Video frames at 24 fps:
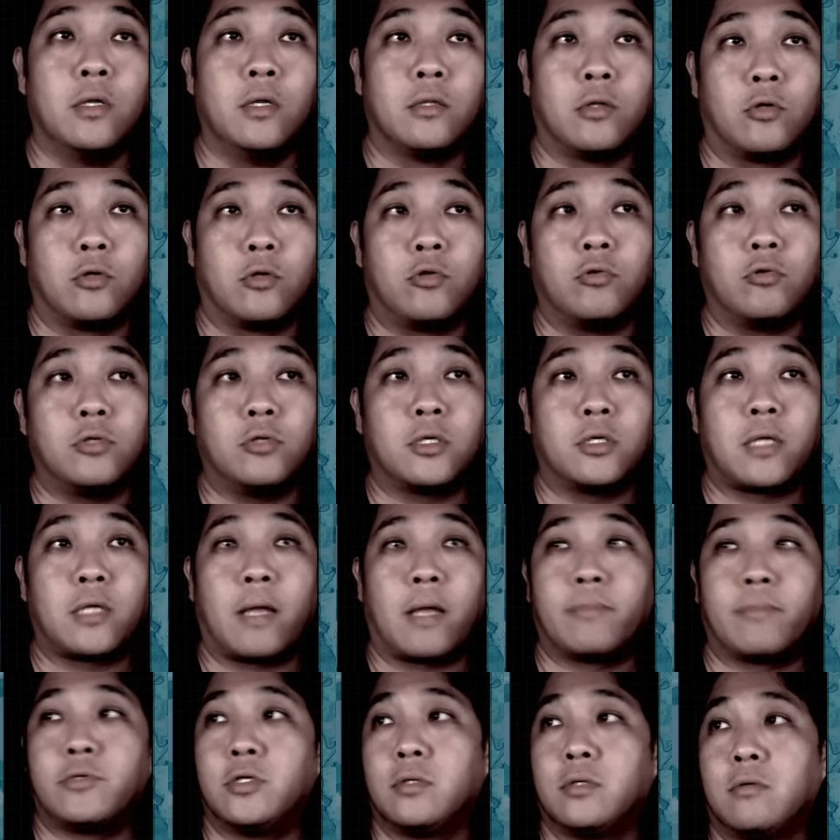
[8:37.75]
The total
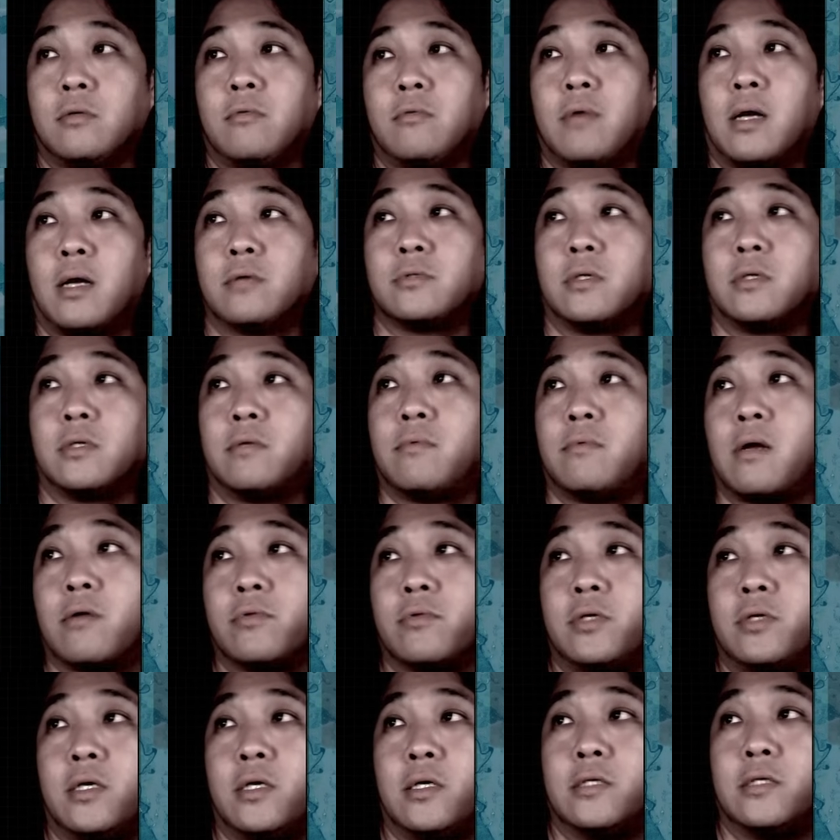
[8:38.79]
captured grounds around
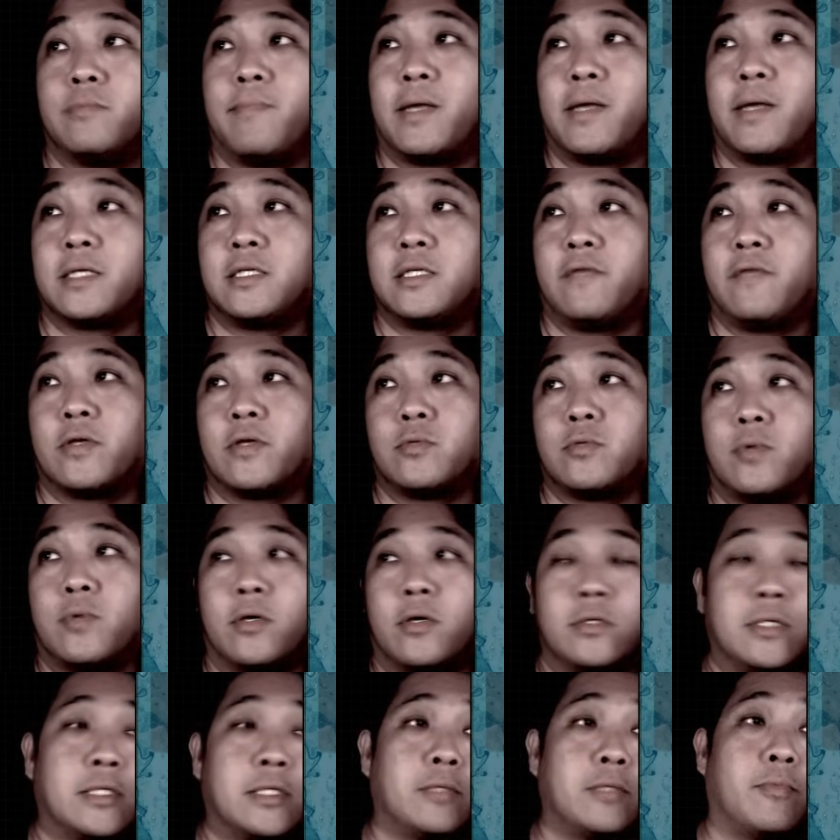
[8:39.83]
here is massive as well,
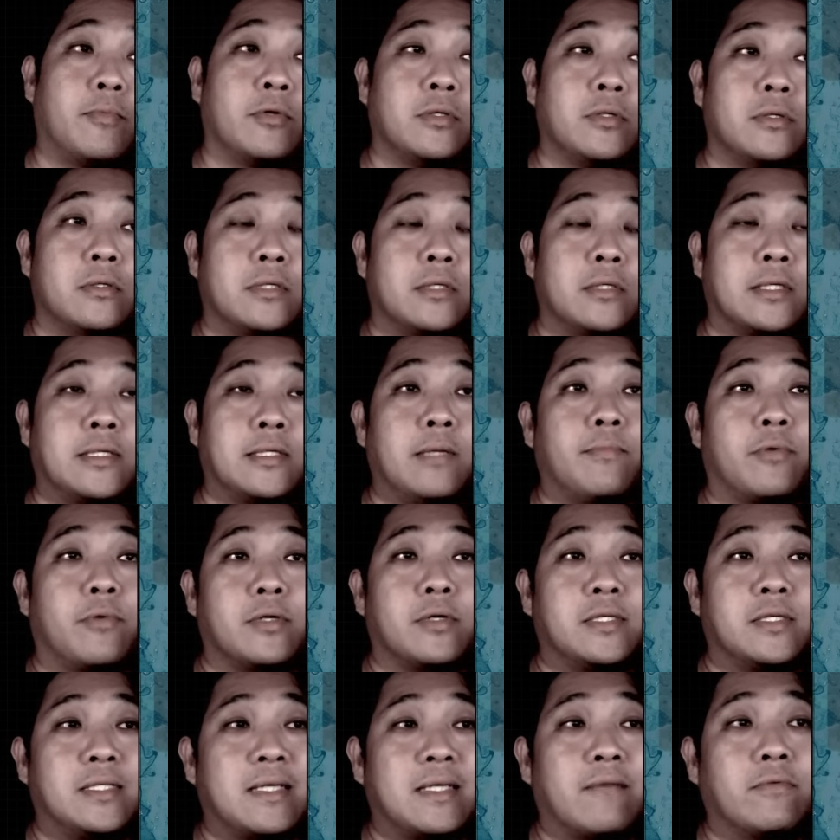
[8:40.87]

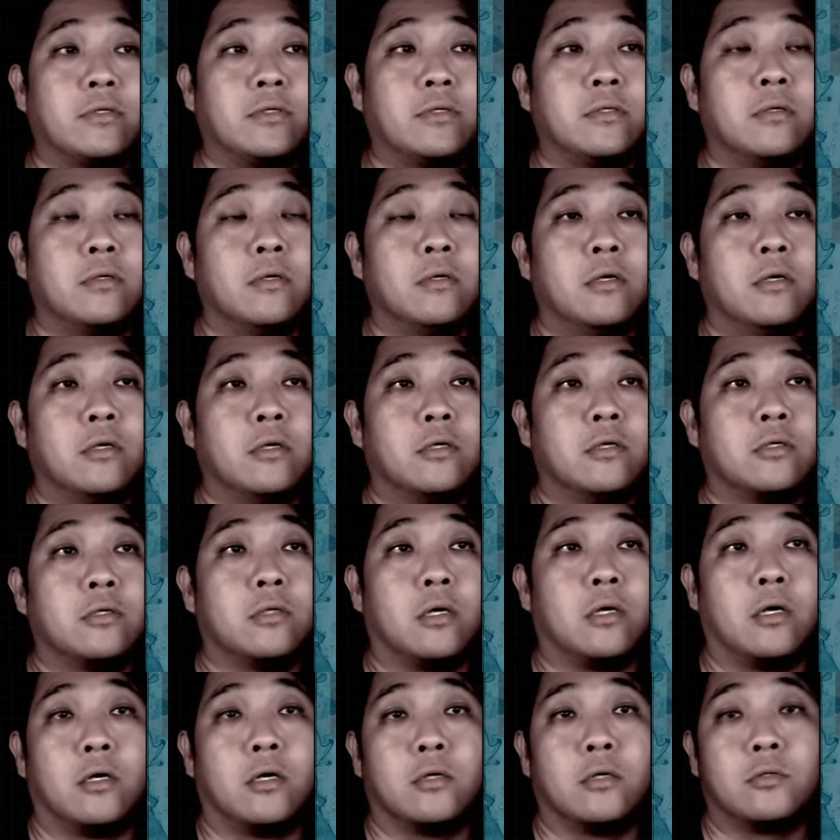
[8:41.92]
16.7
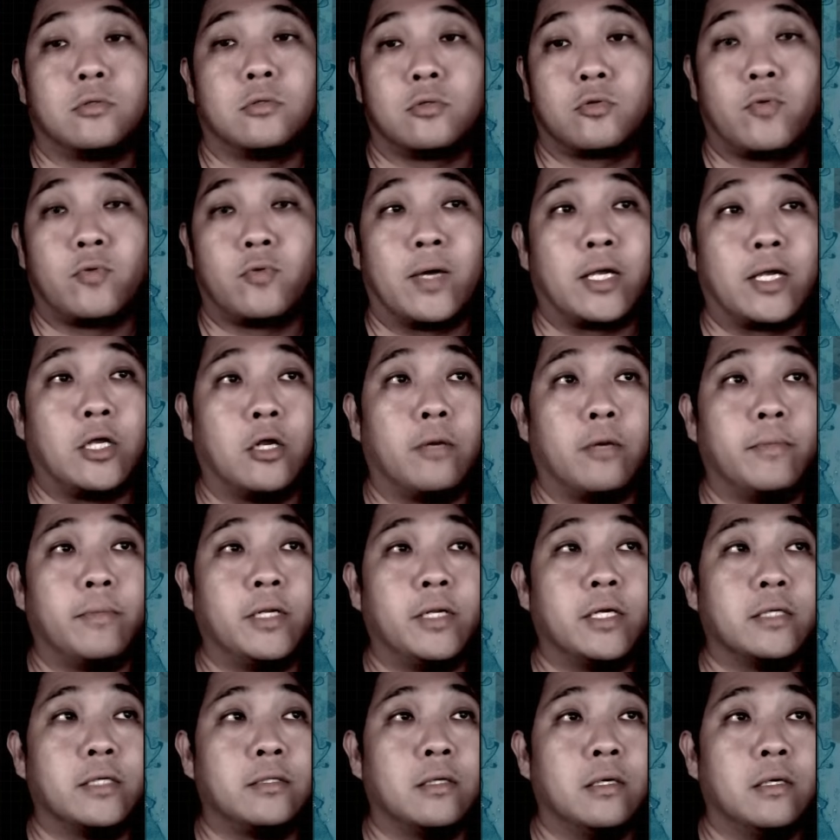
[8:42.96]
square
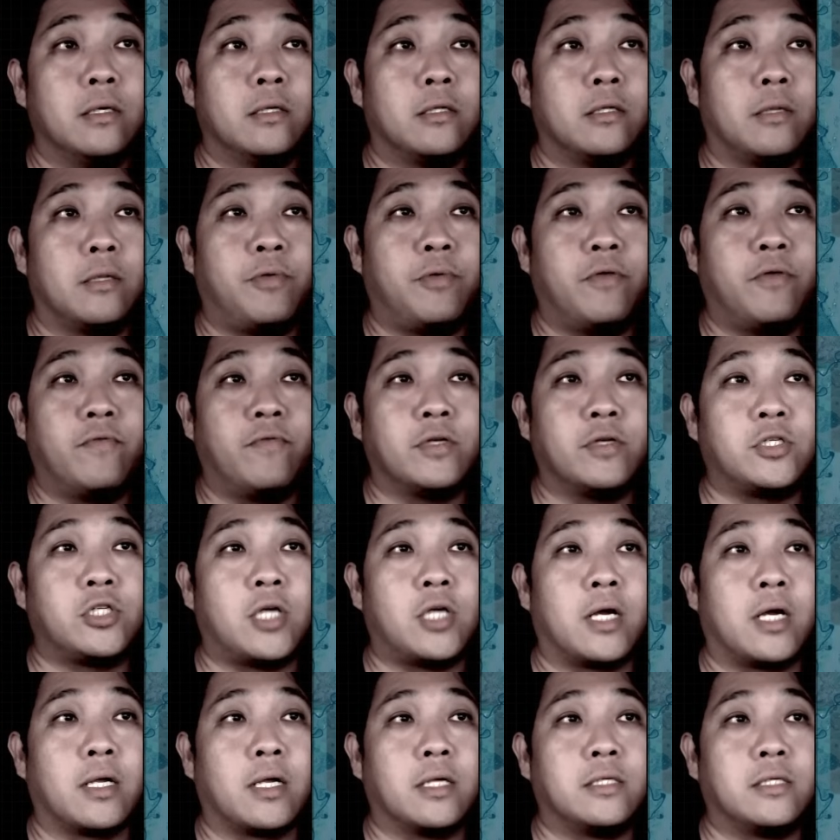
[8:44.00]
kilometers. The previous
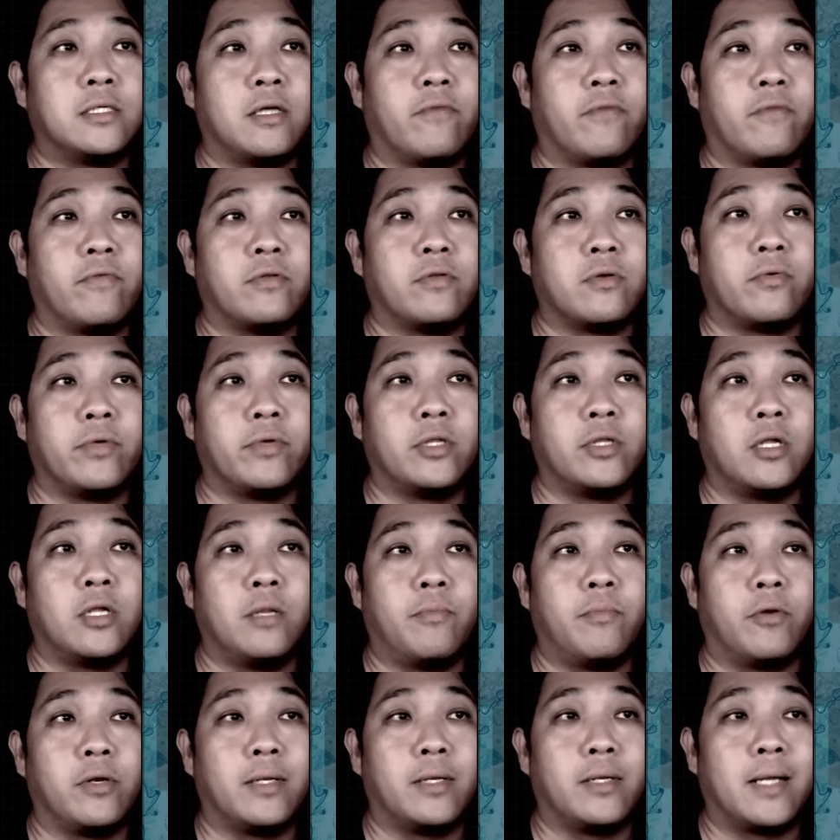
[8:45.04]
chunk itself is already
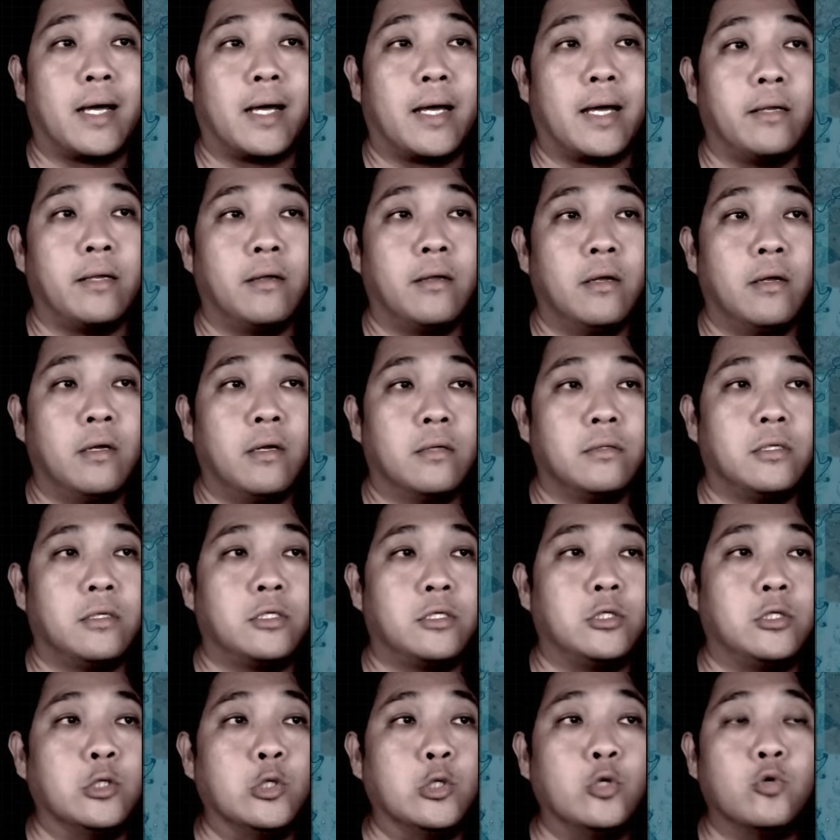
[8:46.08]
30.9.
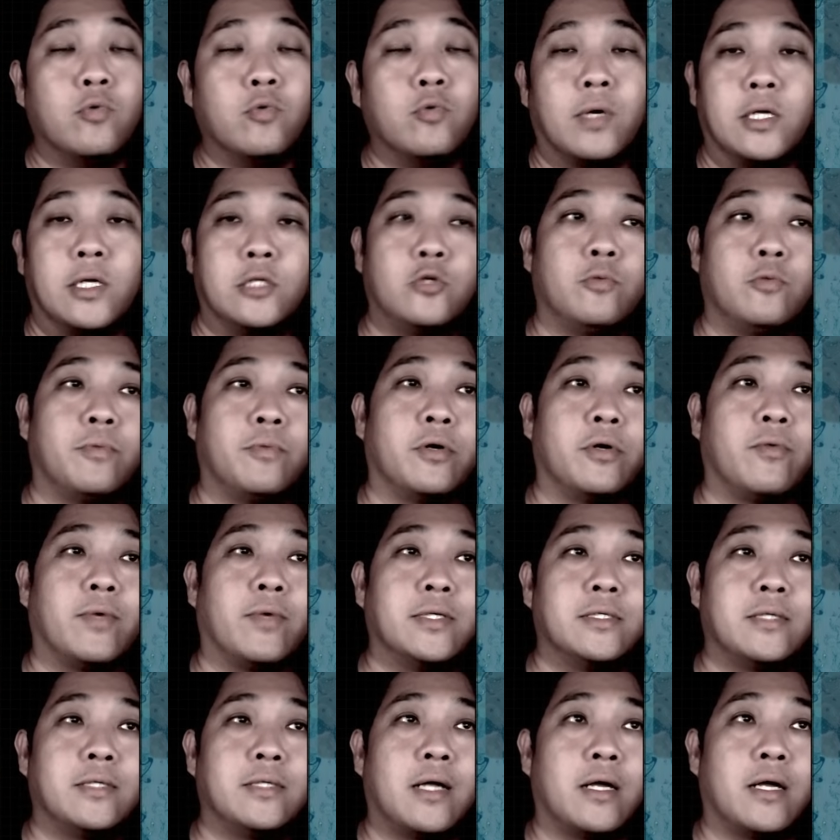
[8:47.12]
This new one is
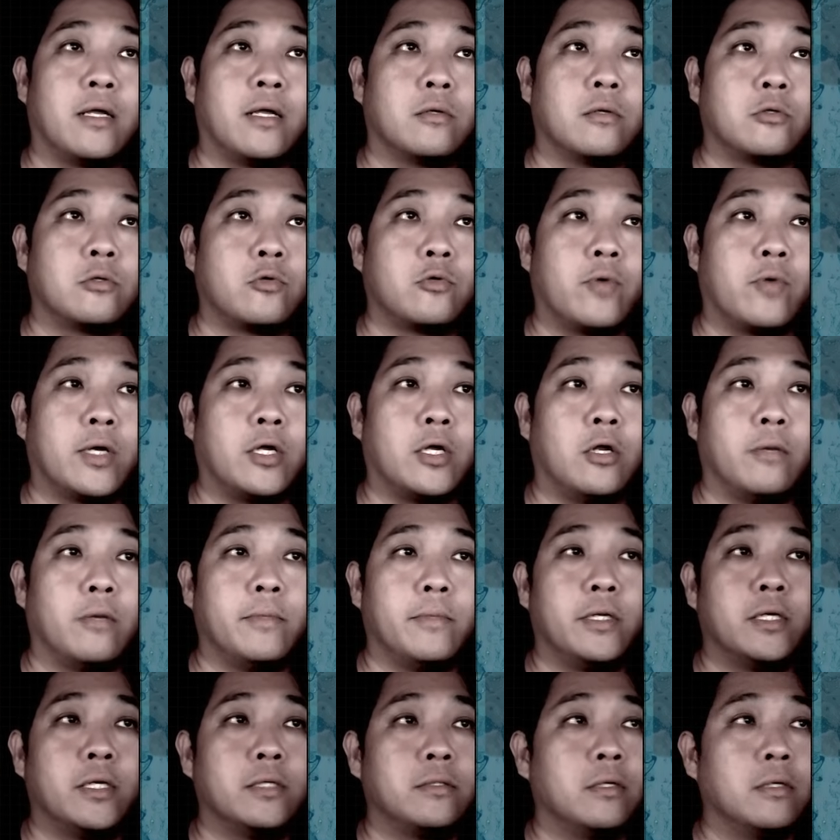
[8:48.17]
2.19 square
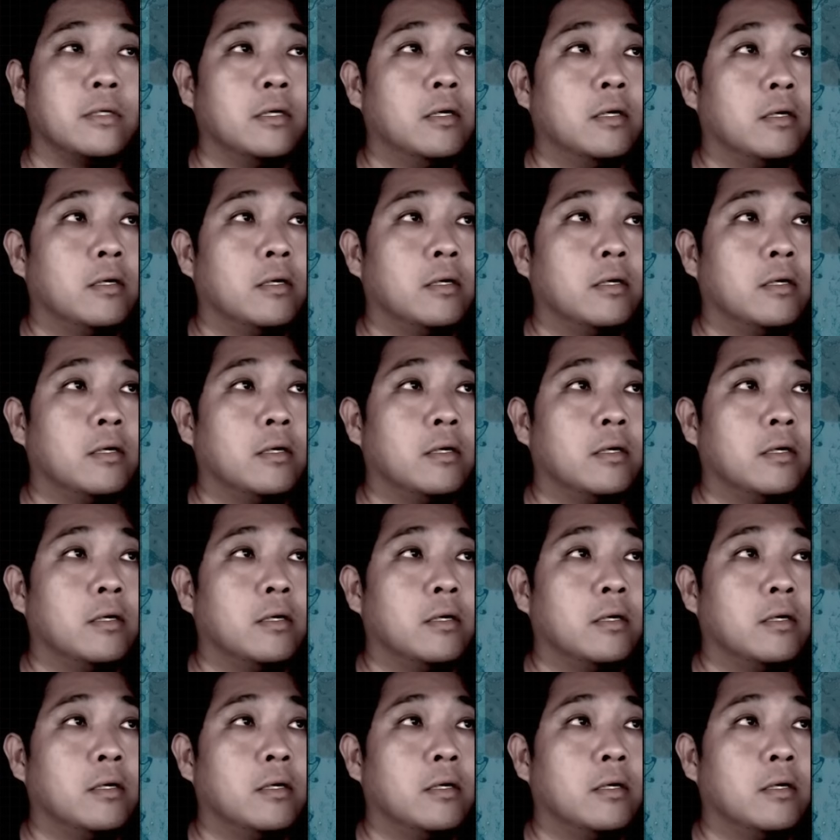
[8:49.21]
kilometers.